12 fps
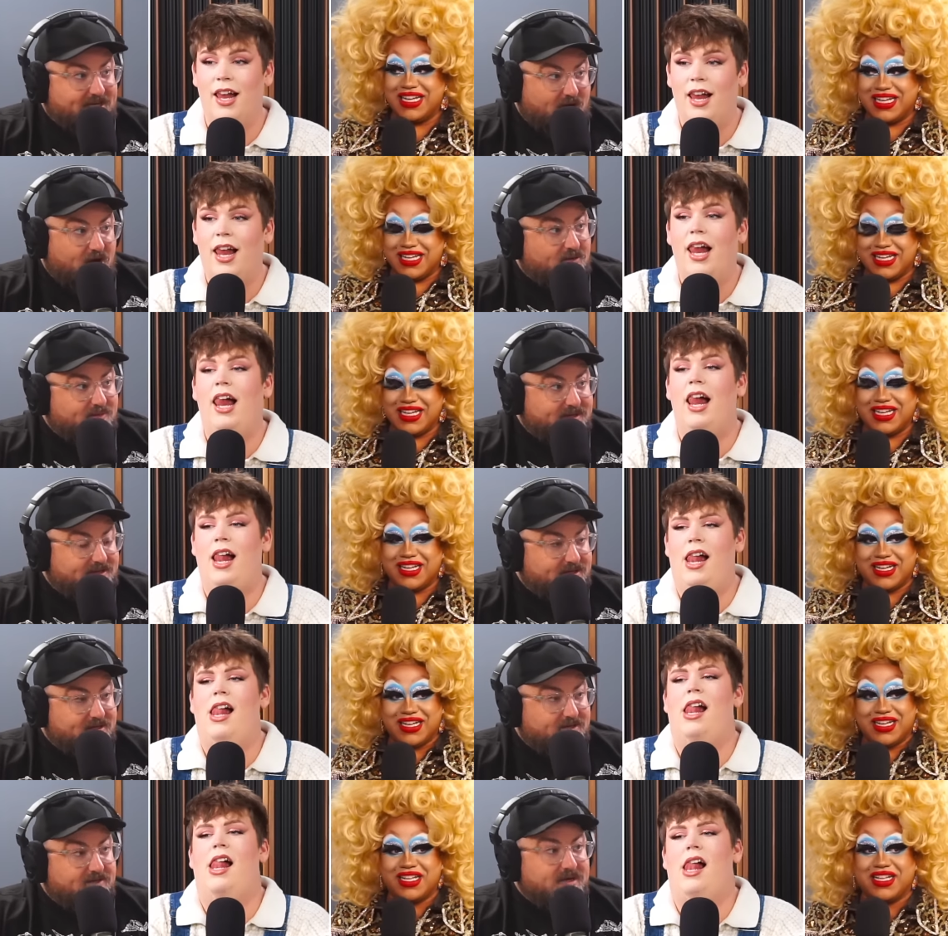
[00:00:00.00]
Speaker 1: it home
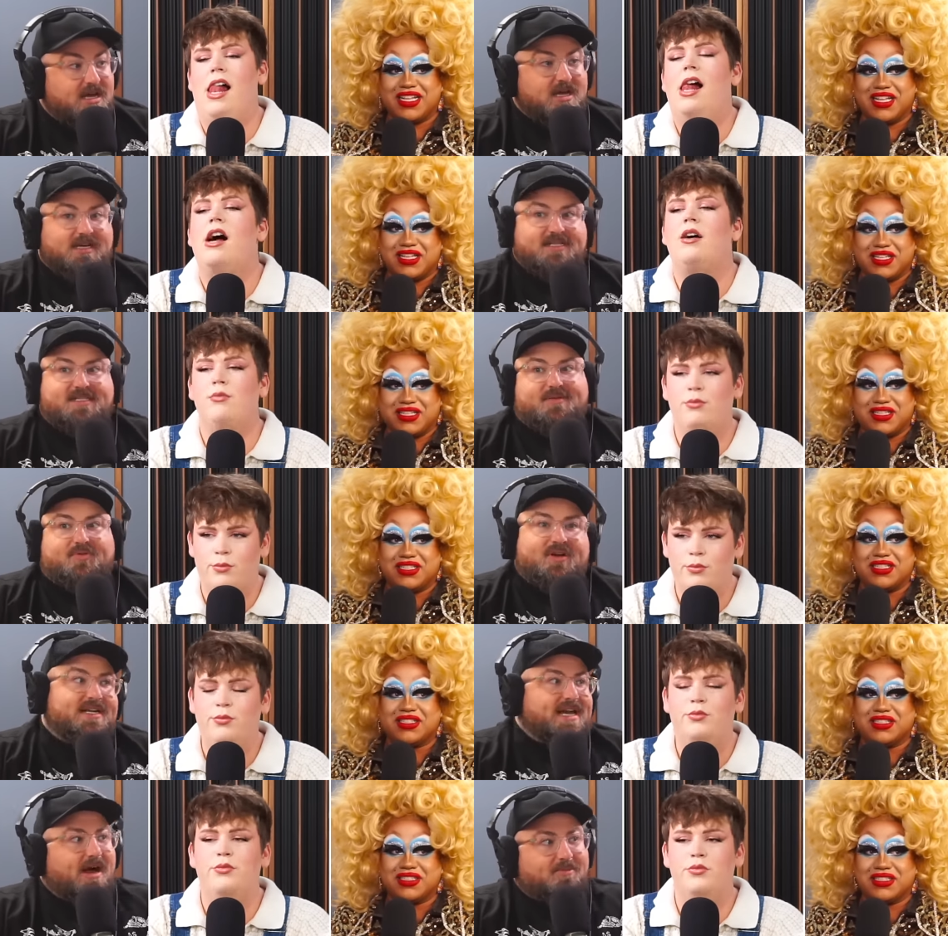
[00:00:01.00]
with you because the
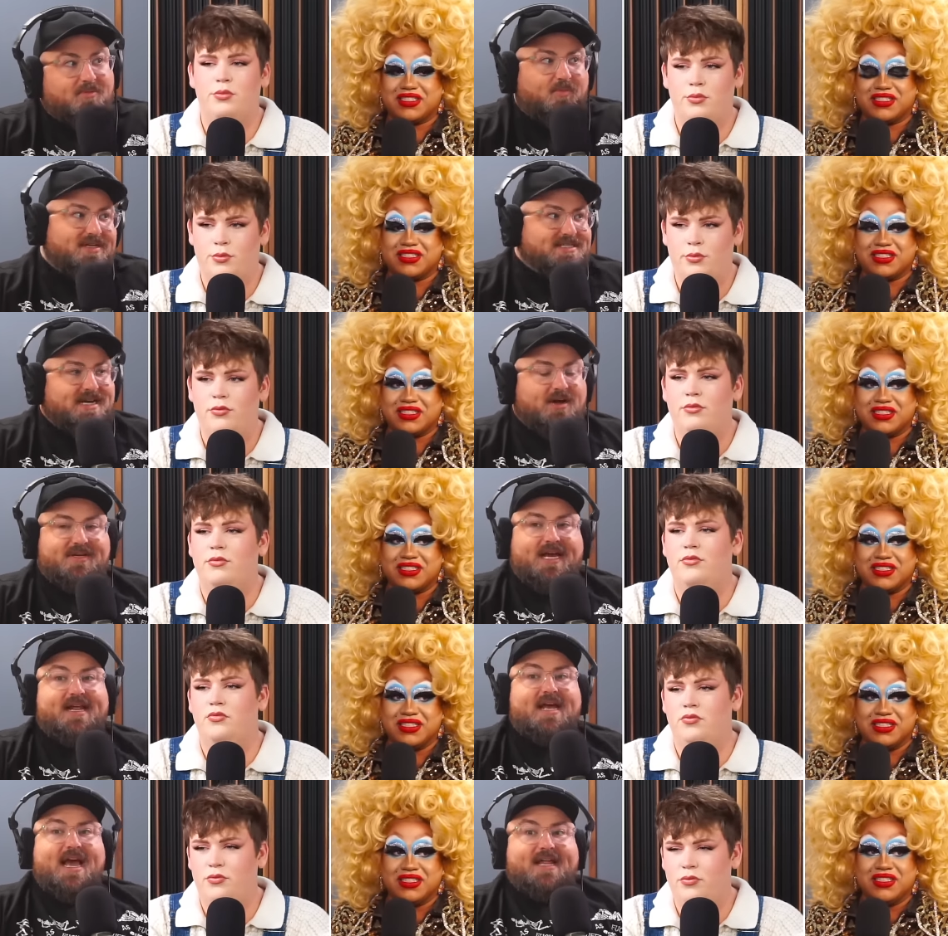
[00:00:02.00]
Britney album wasn't out
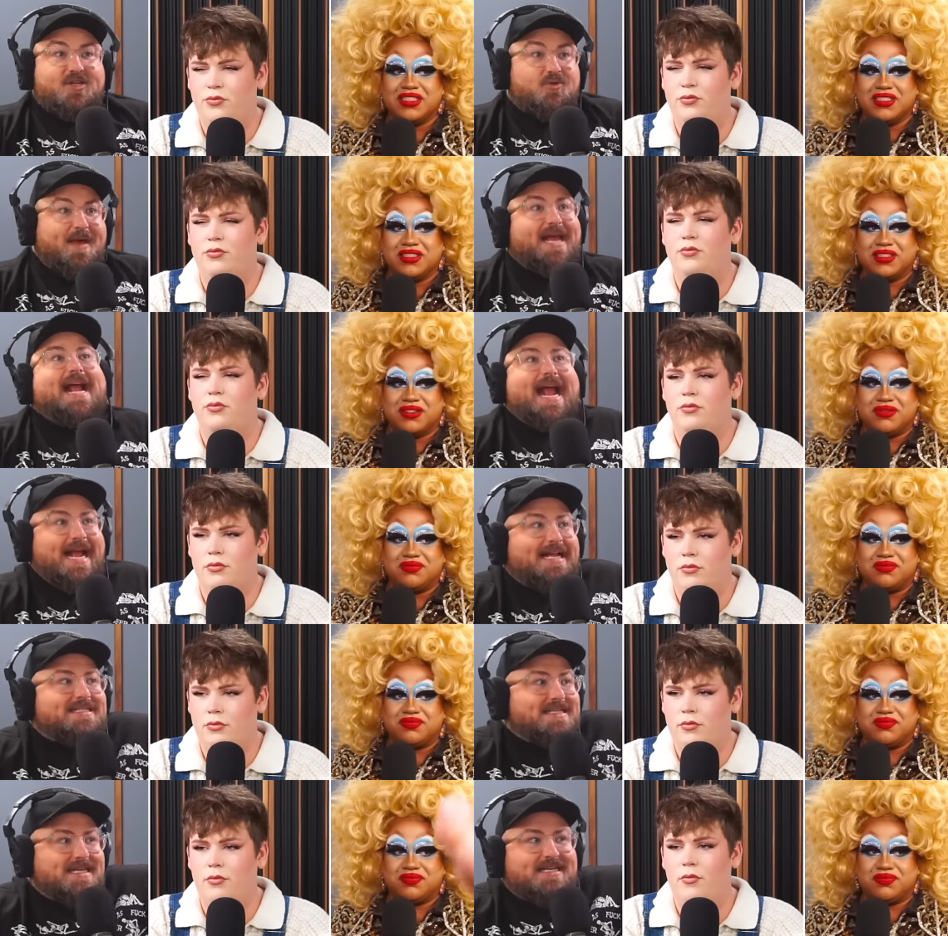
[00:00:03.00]
yet. And you pay
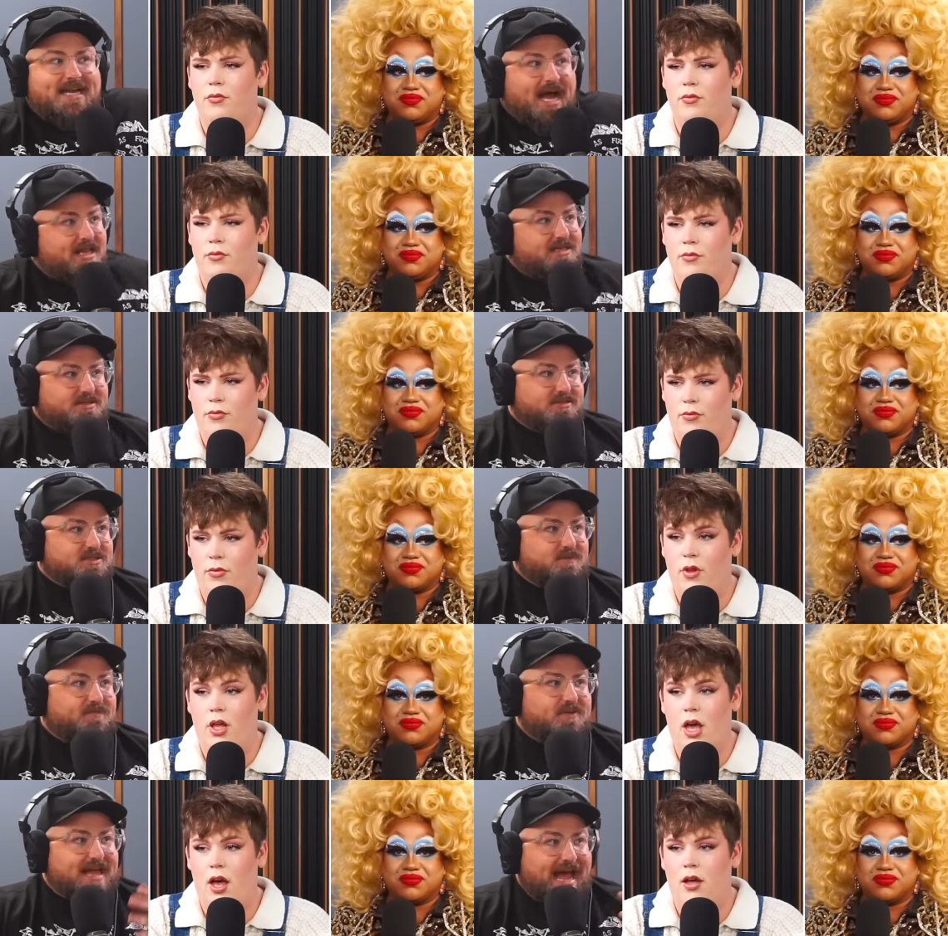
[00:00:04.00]
eighteen
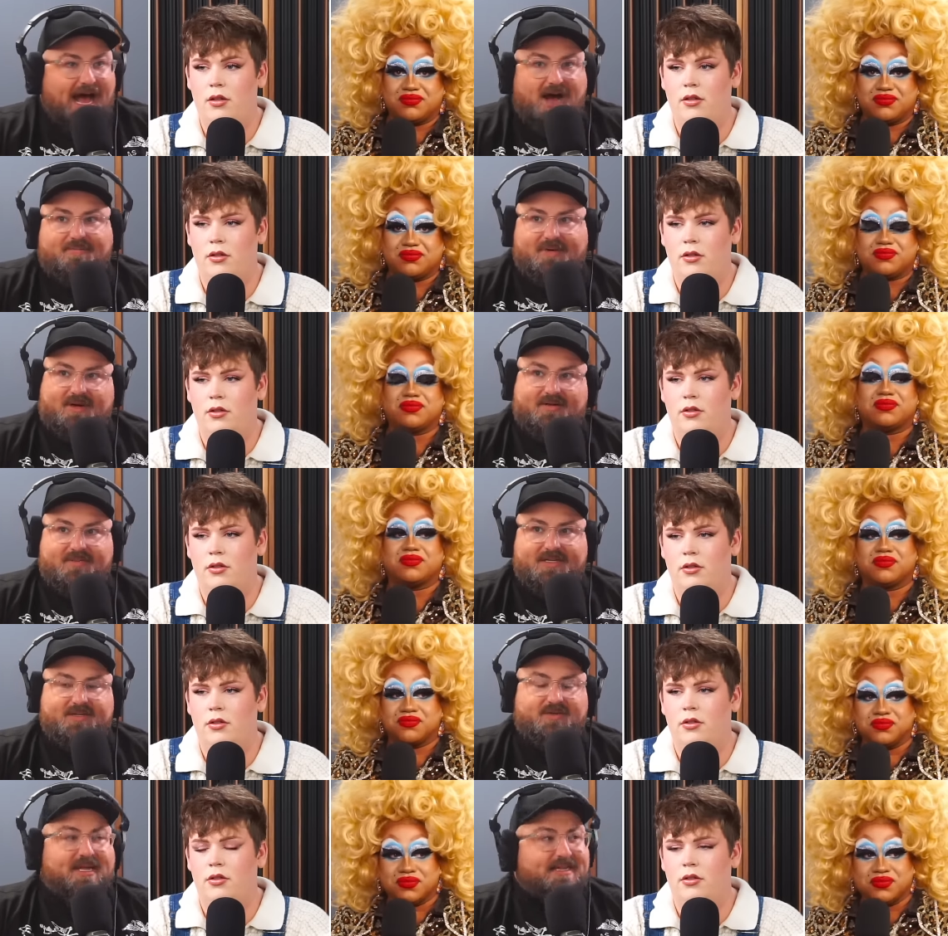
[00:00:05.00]
dollars for the album,
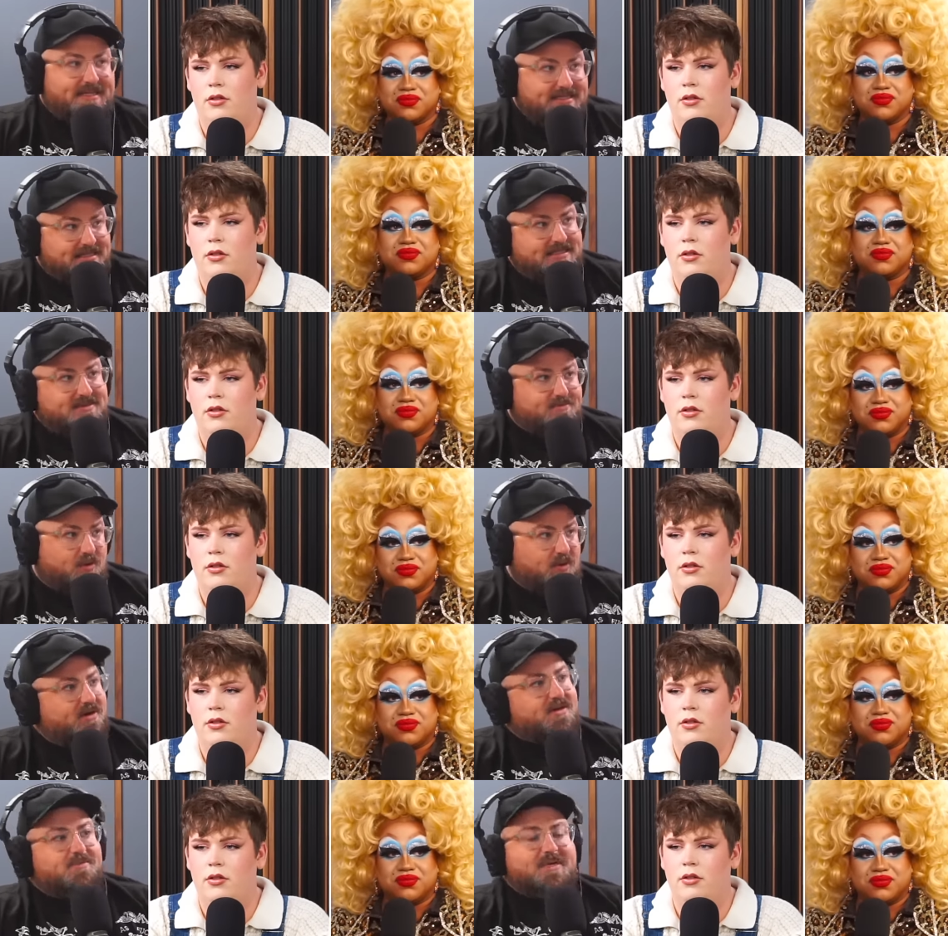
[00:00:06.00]
and you're like, "This is
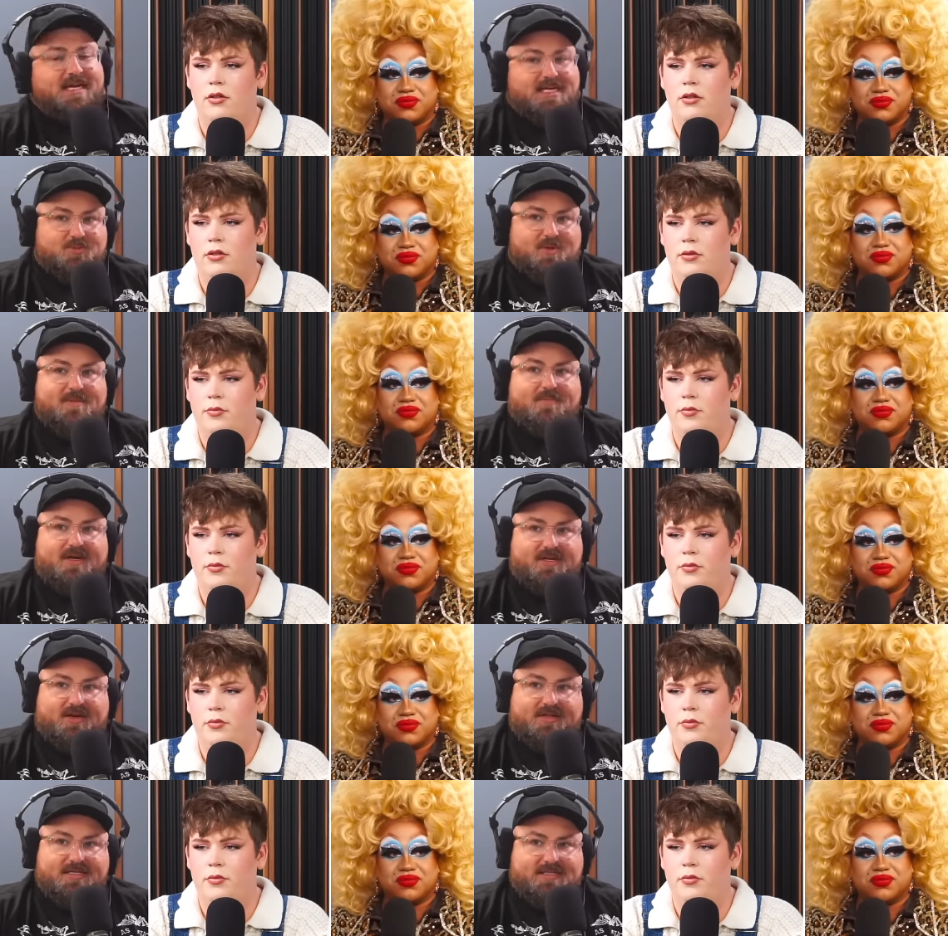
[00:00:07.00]
important to me," and I spent
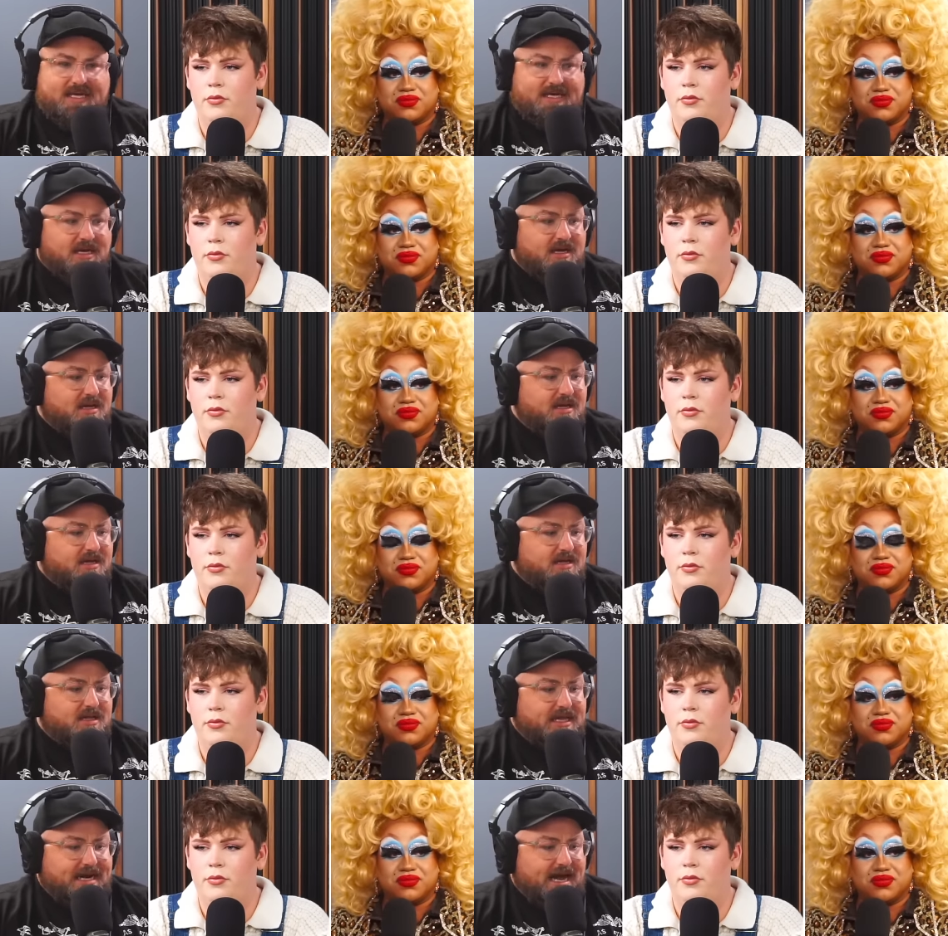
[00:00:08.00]
money on this. Like,
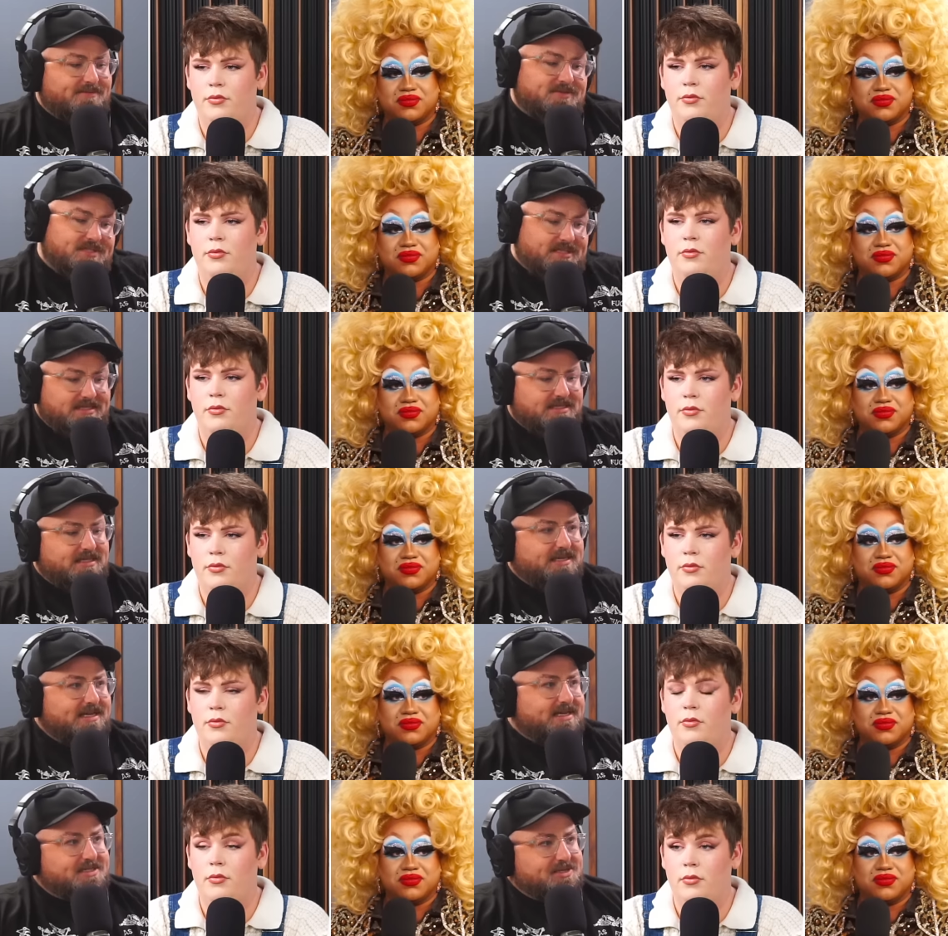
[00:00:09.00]
like I just listen
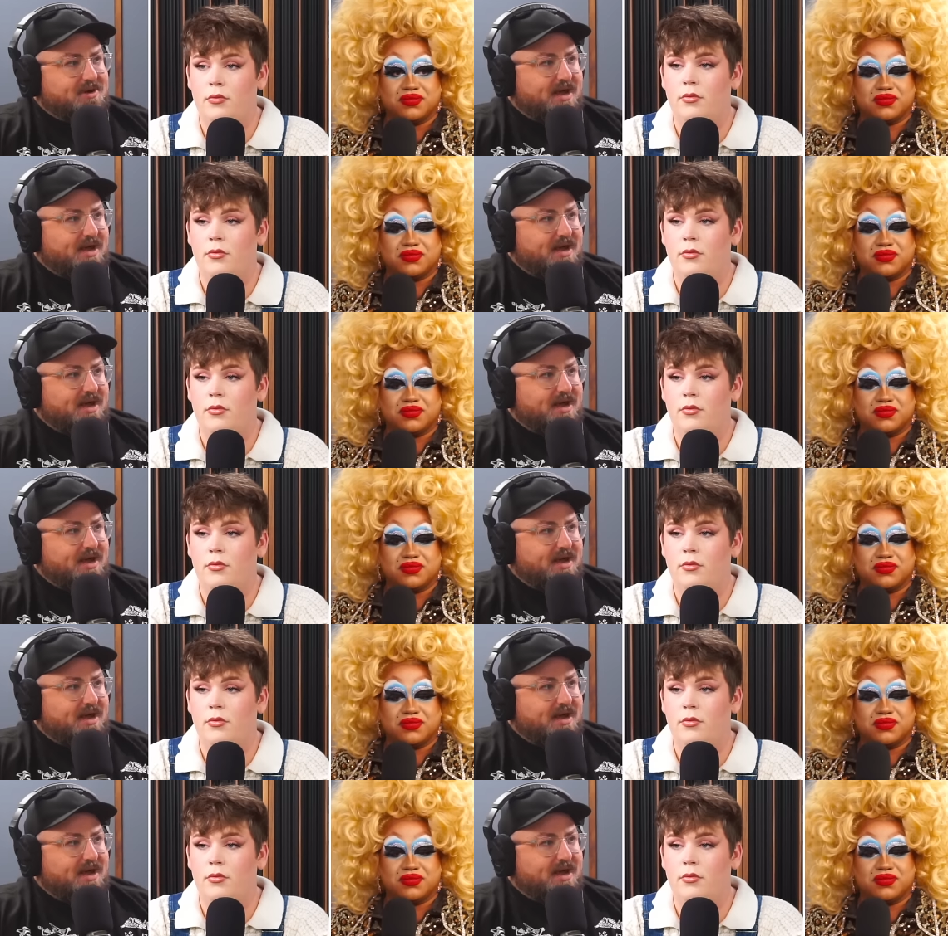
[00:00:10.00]
to Nicki's new